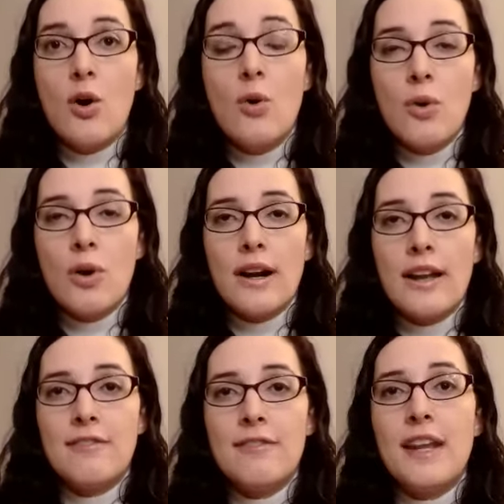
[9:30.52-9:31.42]
Or
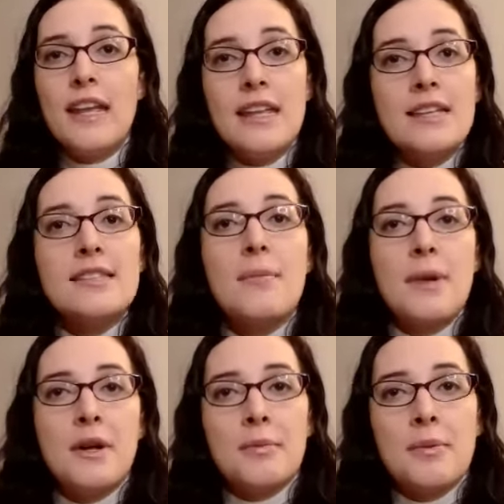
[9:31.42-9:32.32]
if it is a
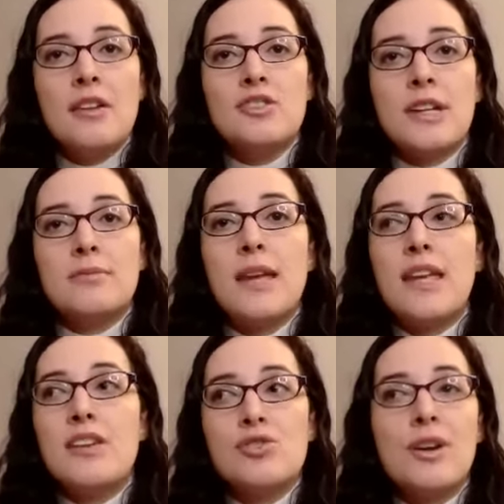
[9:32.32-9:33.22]
bigger project,
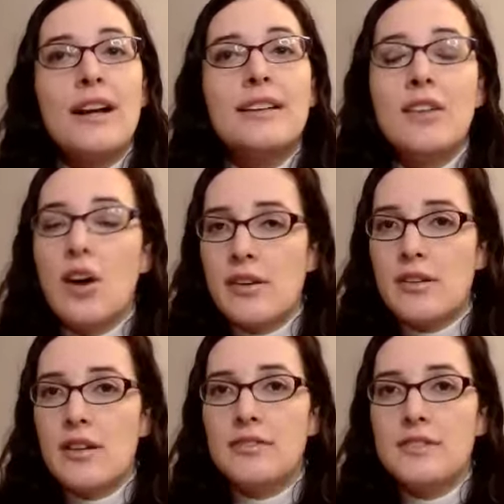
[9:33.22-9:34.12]
making sure I allot
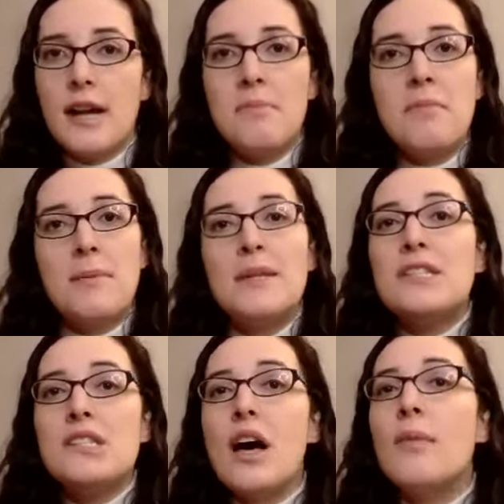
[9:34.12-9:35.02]
enough time, maybe
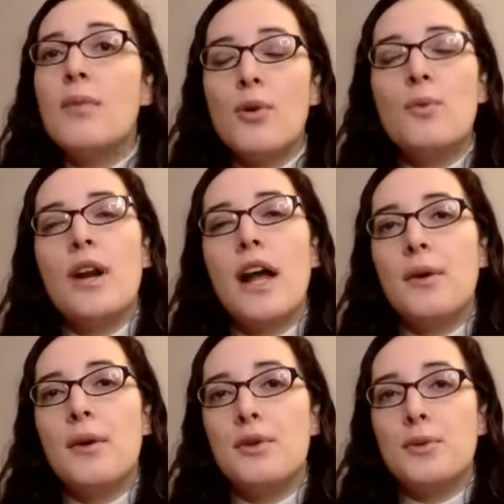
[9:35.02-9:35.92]
double what
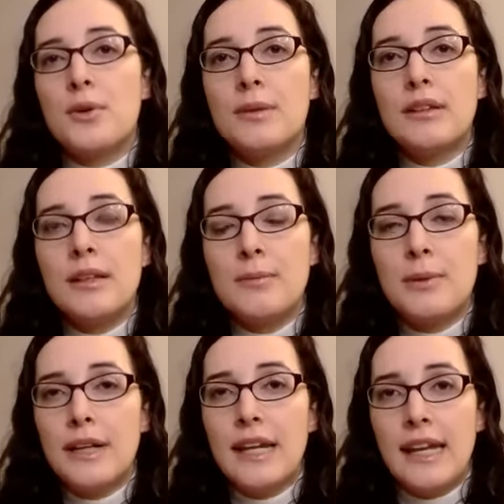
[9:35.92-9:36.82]
I would normally
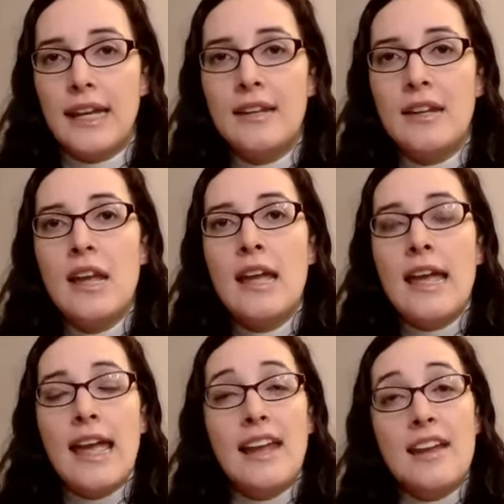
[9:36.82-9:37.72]
put in.
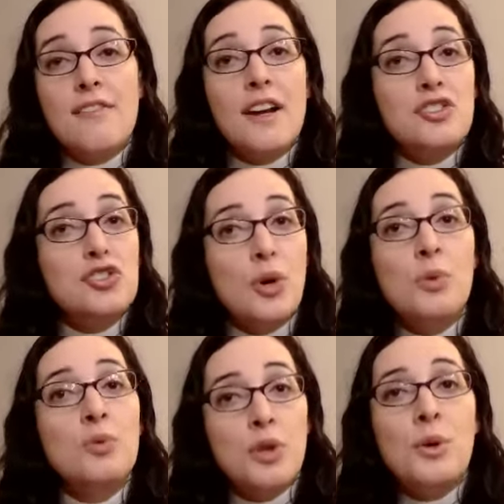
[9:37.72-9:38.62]
And if I
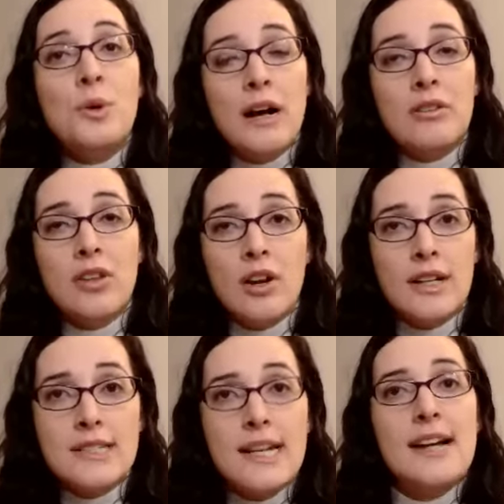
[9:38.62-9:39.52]
don't know how long
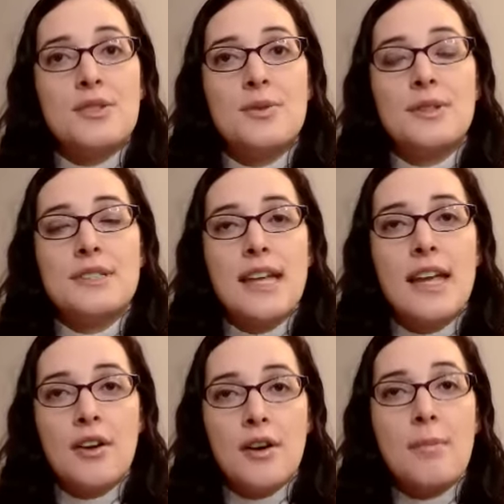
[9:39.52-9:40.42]
a task will take
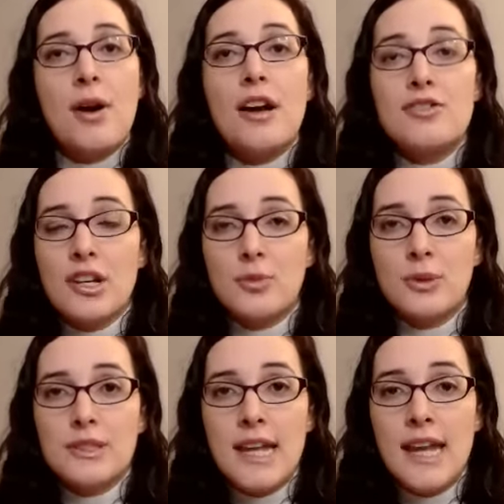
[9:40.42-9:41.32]
or a project
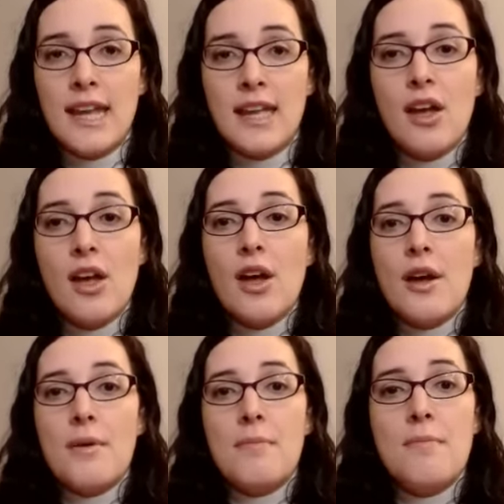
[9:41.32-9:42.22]
will take,
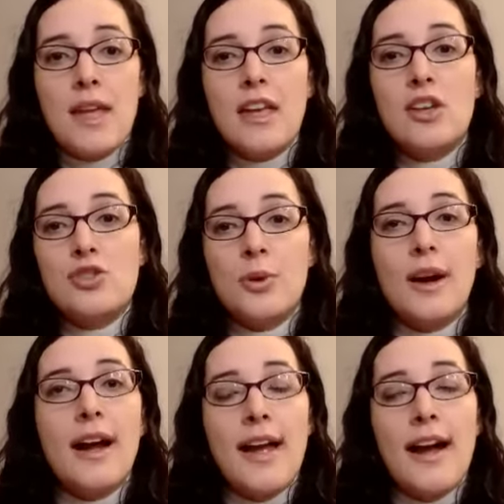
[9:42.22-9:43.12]
making
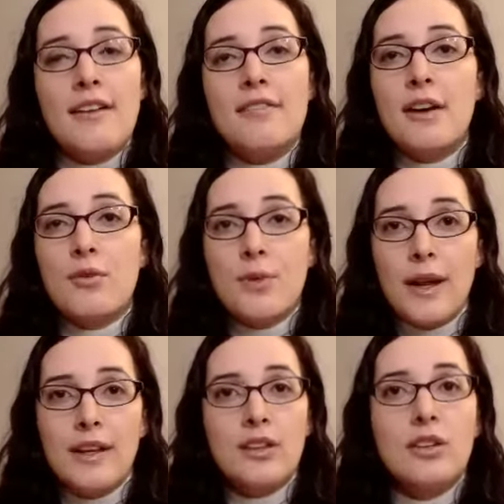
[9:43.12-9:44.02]
sure I have
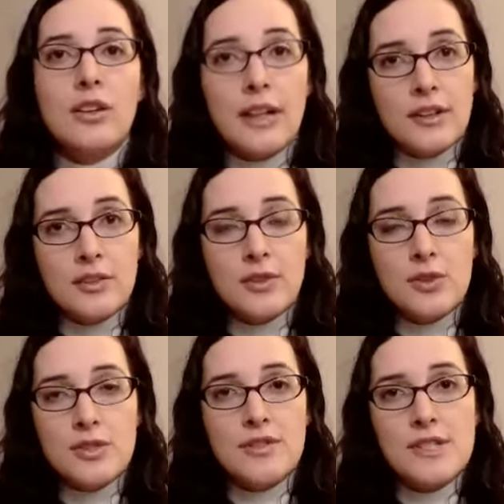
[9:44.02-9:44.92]
regular
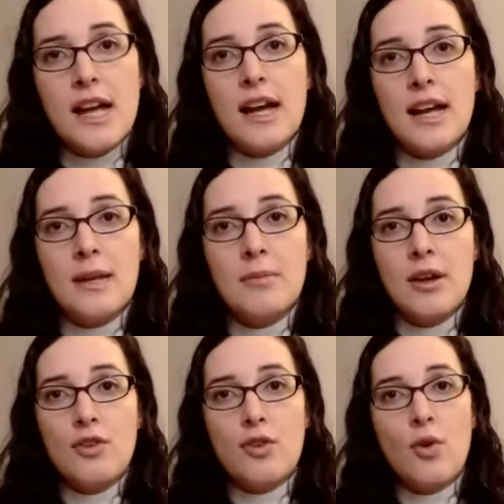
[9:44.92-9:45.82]
intervals of time
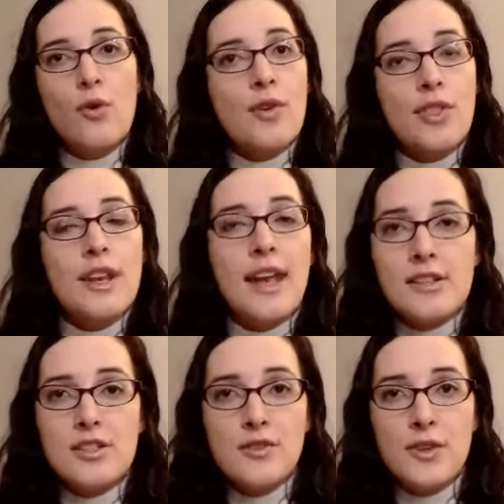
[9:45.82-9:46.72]
over the
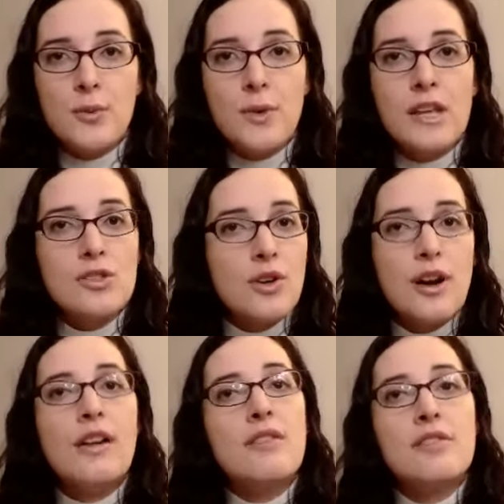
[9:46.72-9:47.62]
next few weeks or
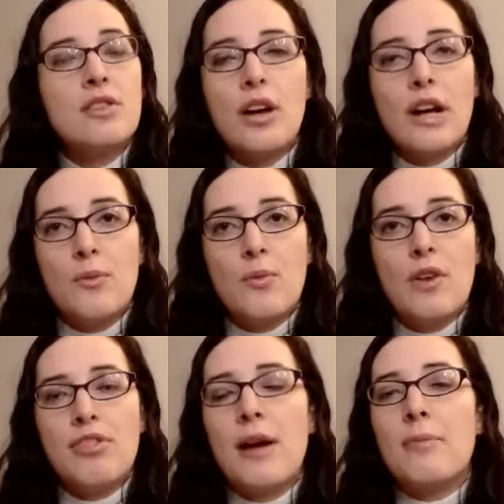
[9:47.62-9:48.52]
however long I
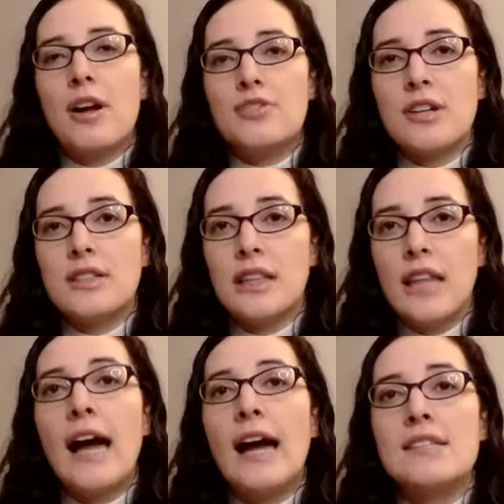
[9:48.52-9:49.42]
want that project to
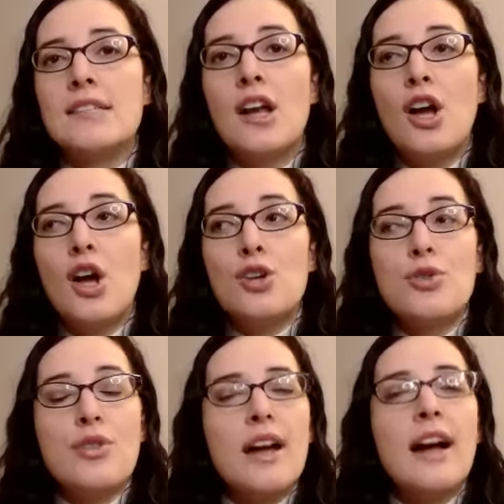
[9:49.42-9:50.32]
last
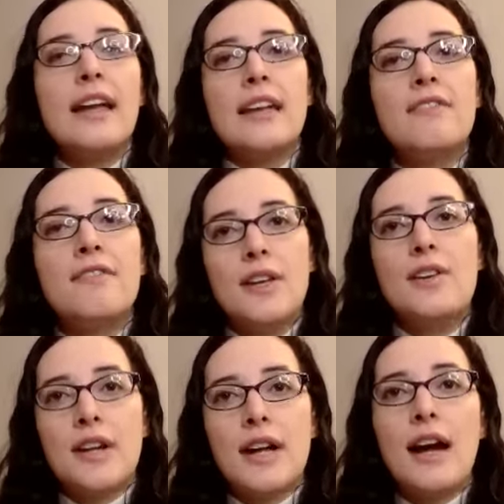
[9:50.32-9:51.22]
so that I can
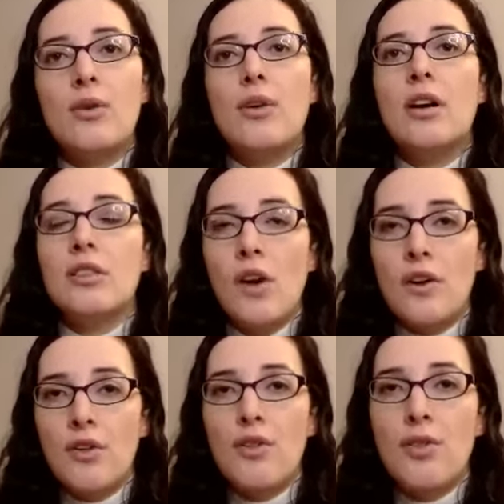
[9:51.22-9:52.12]
figure it out
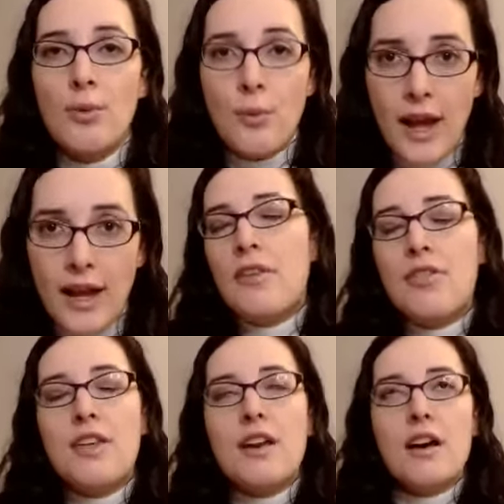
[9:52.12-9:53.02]
along the way.
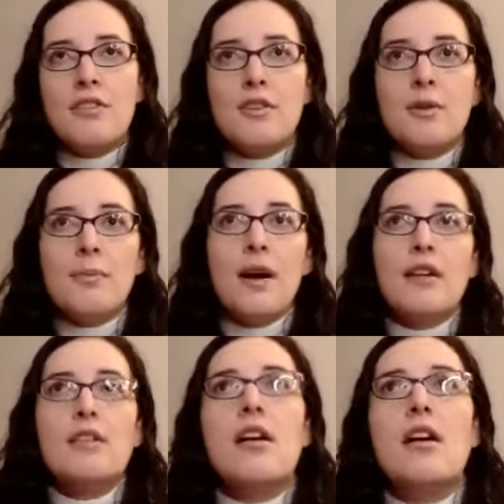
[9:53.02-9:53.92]
The other
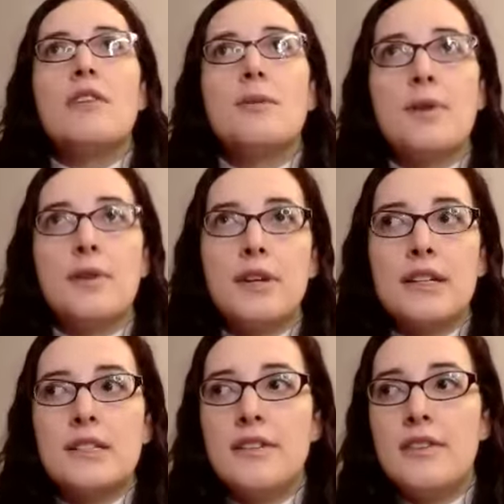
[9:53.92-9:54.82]
part of a
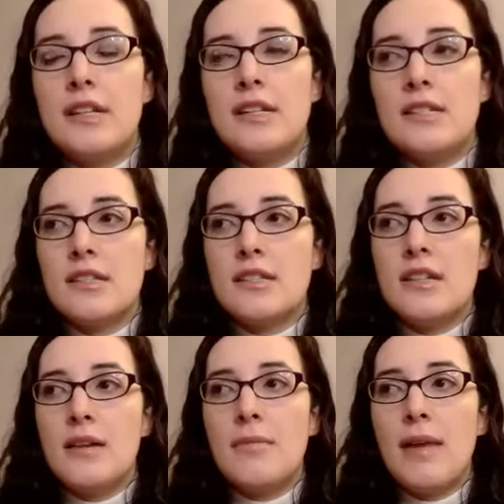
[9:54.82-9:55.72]
productivity
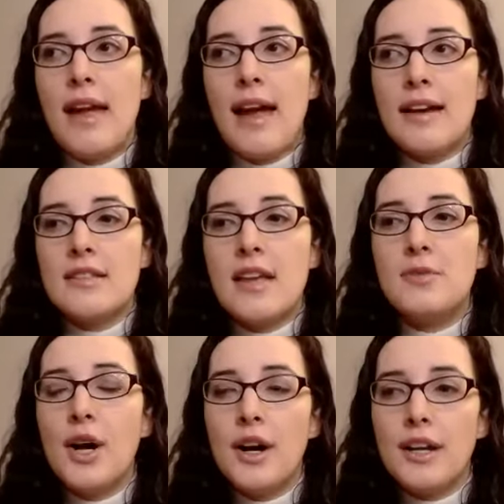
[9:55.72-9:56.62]
system, as I'm
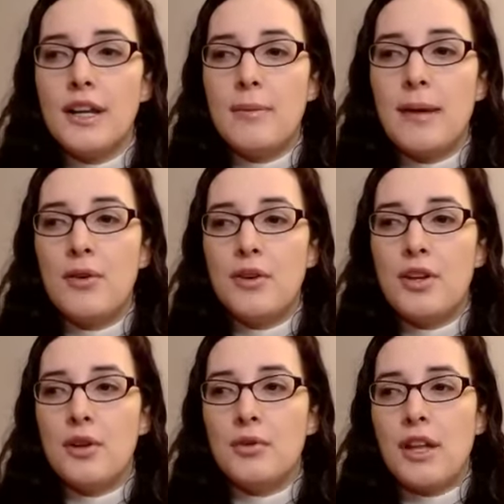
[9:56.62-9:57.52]
talking about,
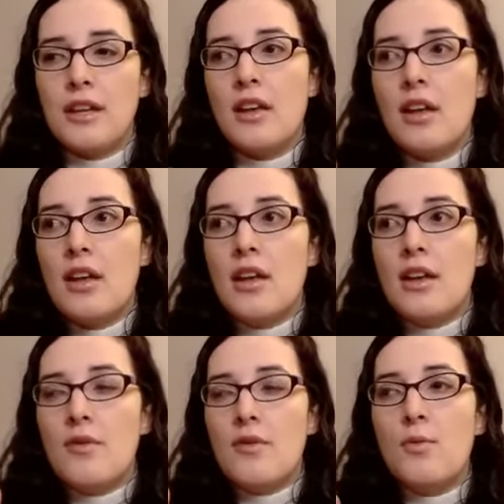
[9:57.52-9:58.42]
like
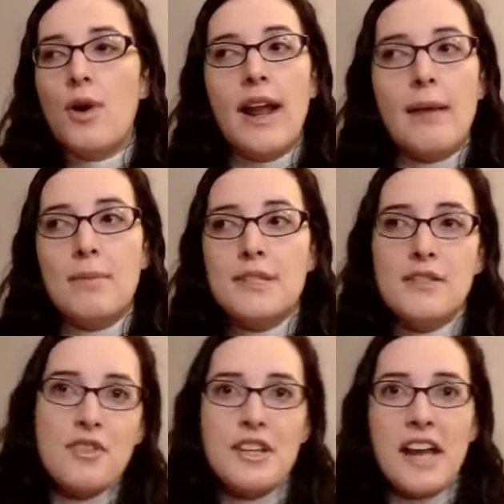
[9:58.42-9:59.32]
what happens
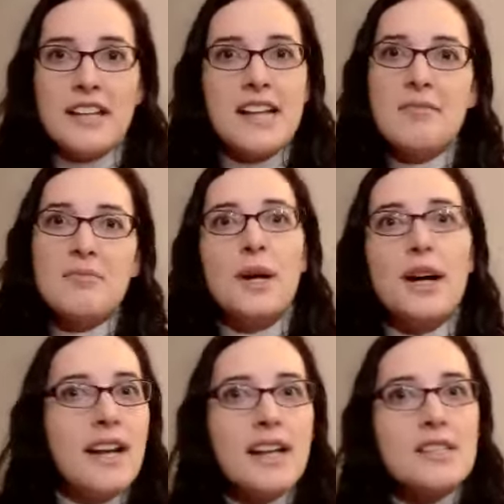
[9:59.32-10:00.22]
if the next time
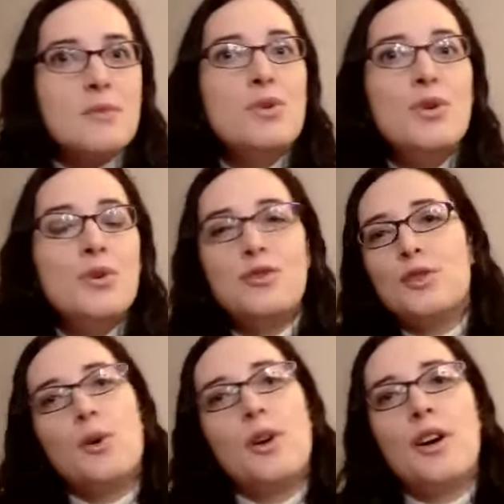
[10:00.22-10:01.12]
block gets moved
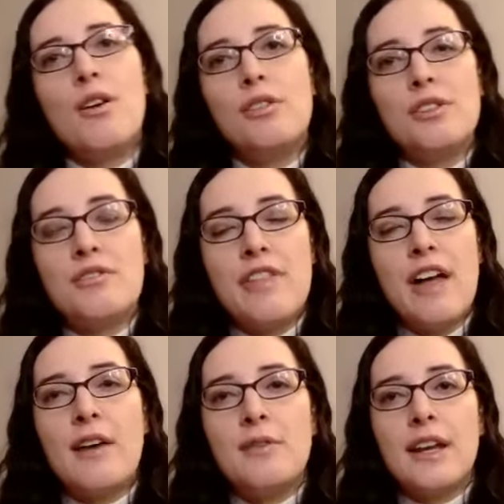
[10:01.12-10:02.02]
or all of
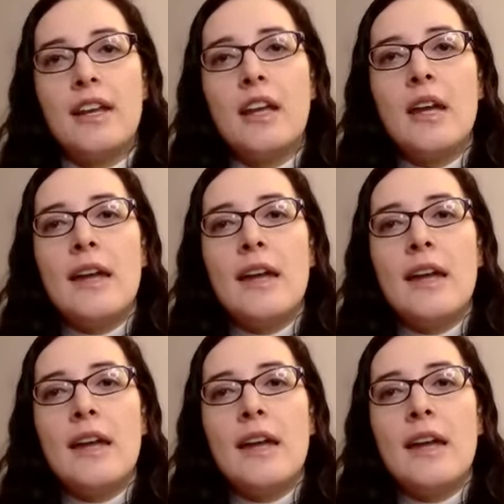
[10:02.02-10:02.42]
that, right?